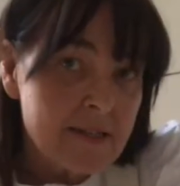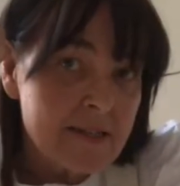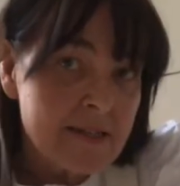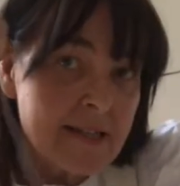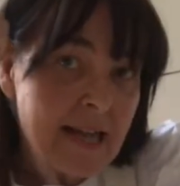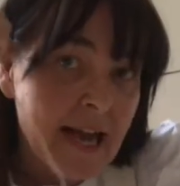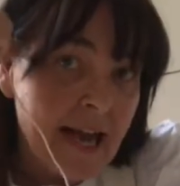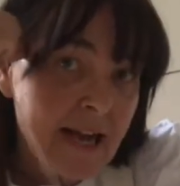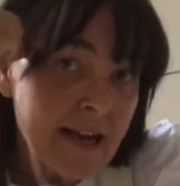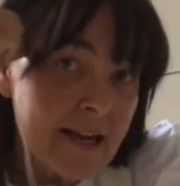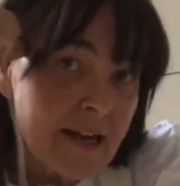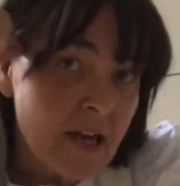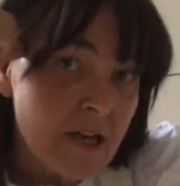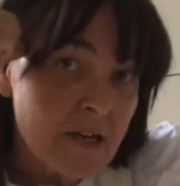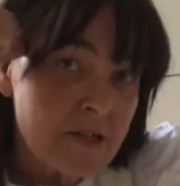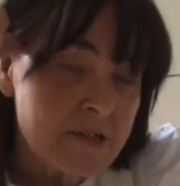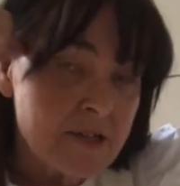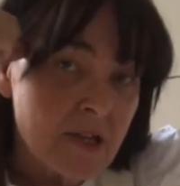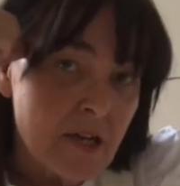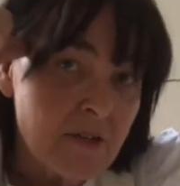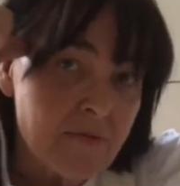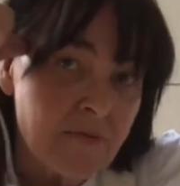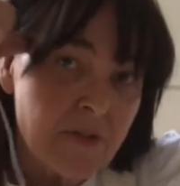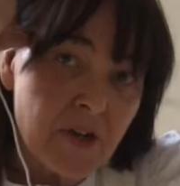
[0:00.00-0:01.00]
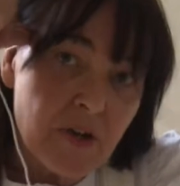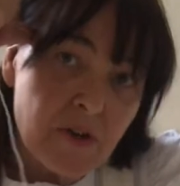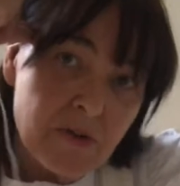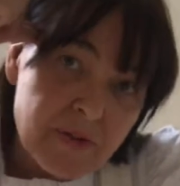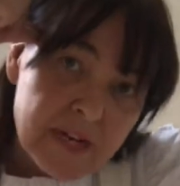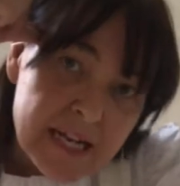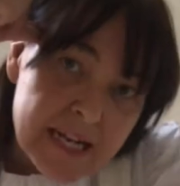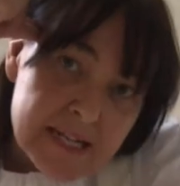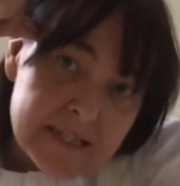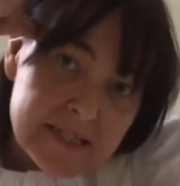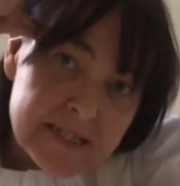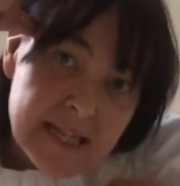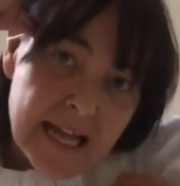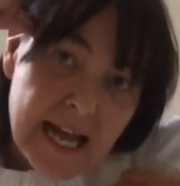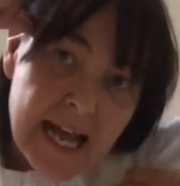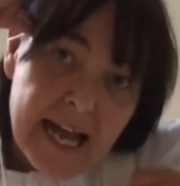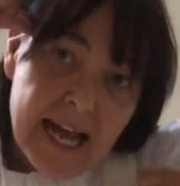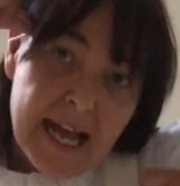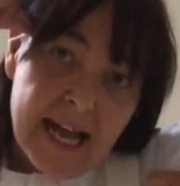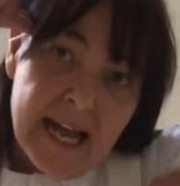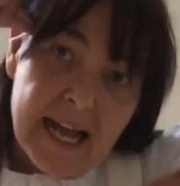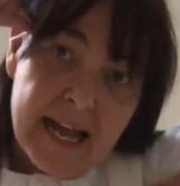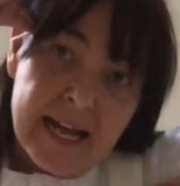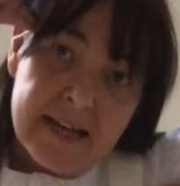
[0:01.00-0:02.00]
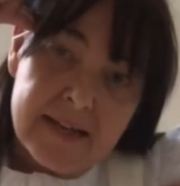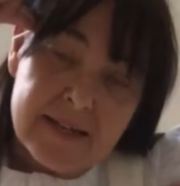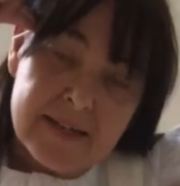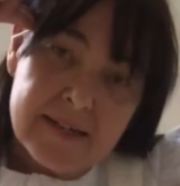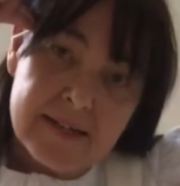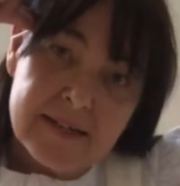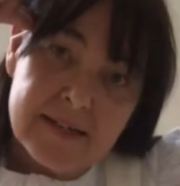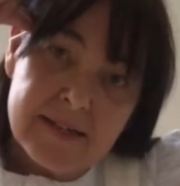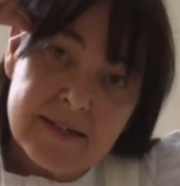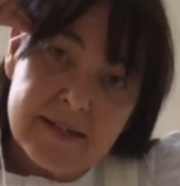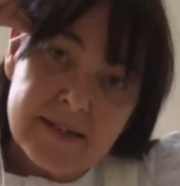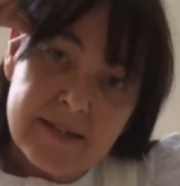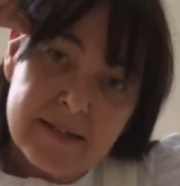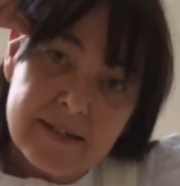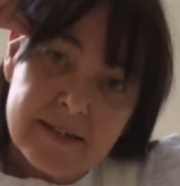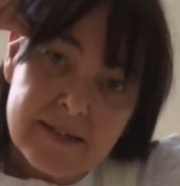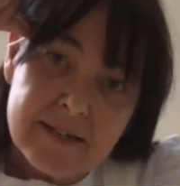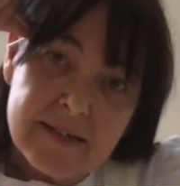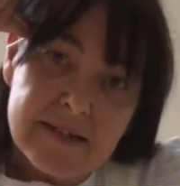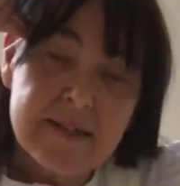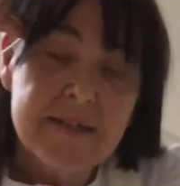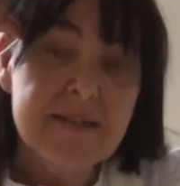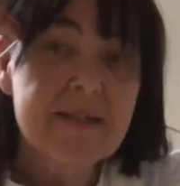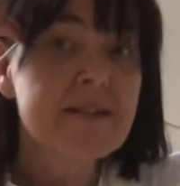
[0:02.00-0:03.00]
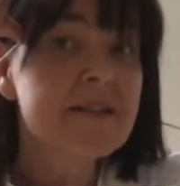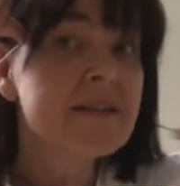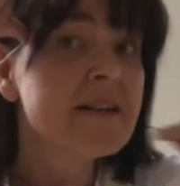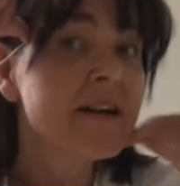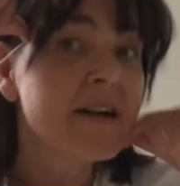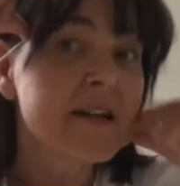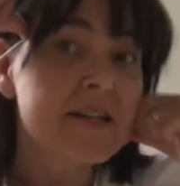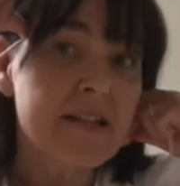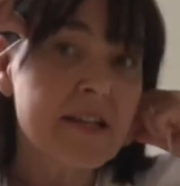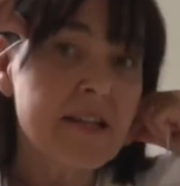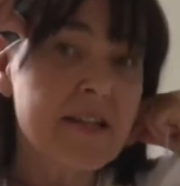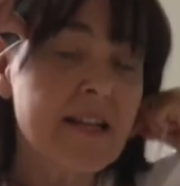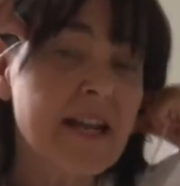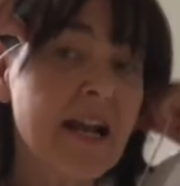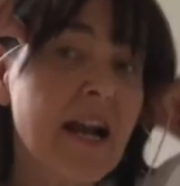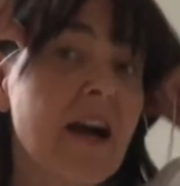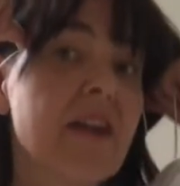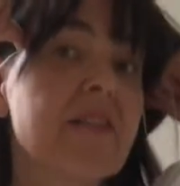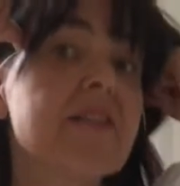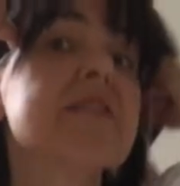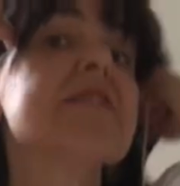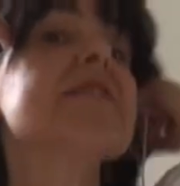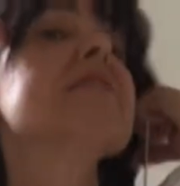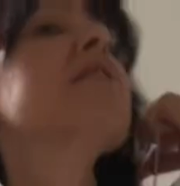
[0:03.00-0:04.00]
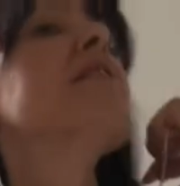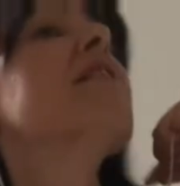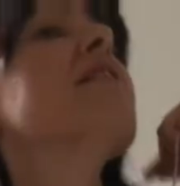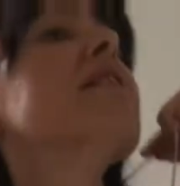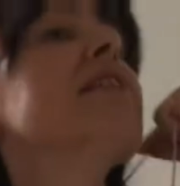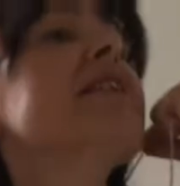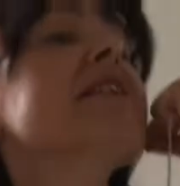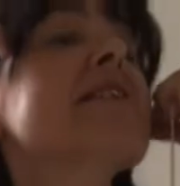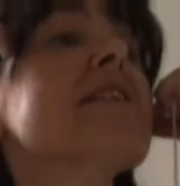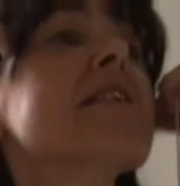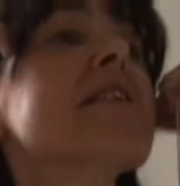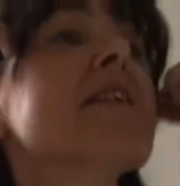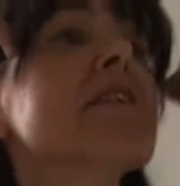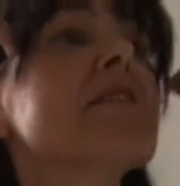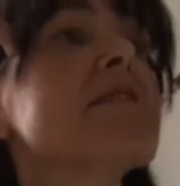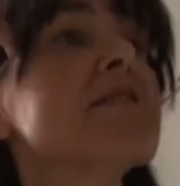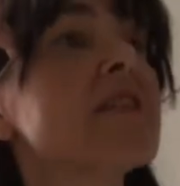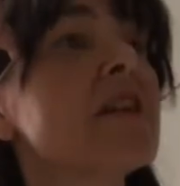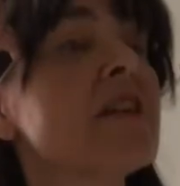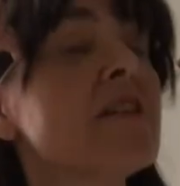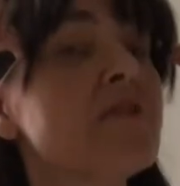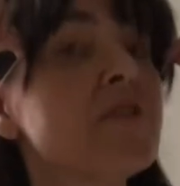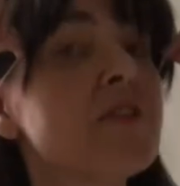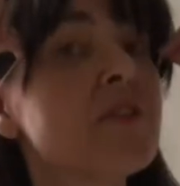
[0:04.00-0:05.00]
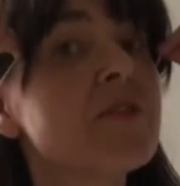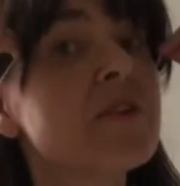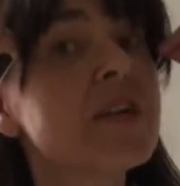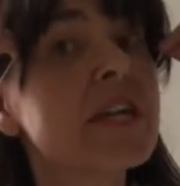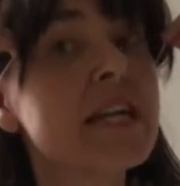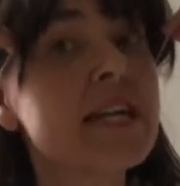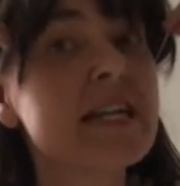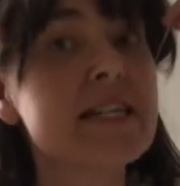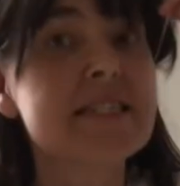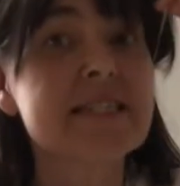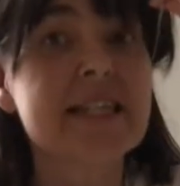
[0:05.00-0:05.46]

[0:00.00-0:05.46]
that goes over your ears there, and that the other side goes over your ears